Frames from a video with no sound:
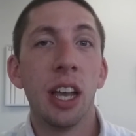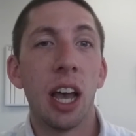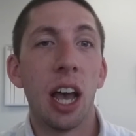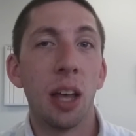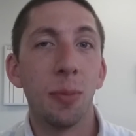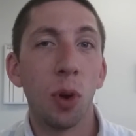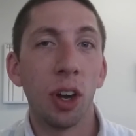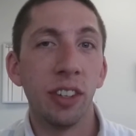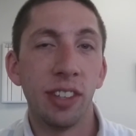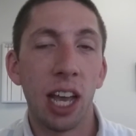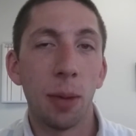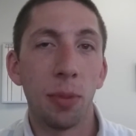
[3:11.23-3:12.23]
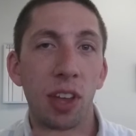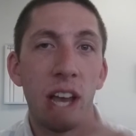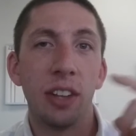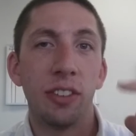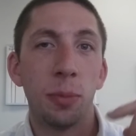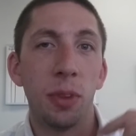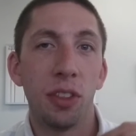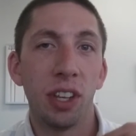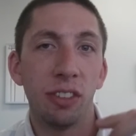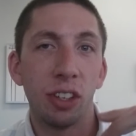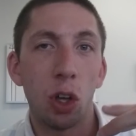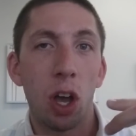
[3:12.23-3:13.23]
More in depth on some of the
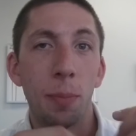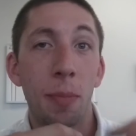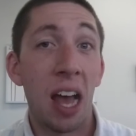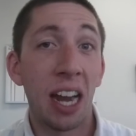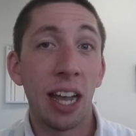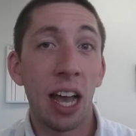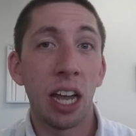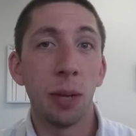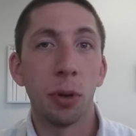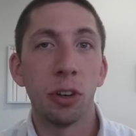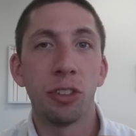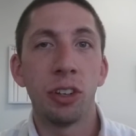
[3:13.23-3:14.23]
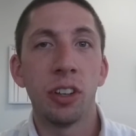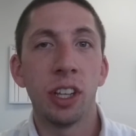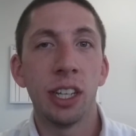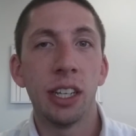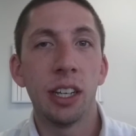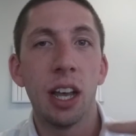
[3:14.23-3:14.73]
things that caught my eye personally.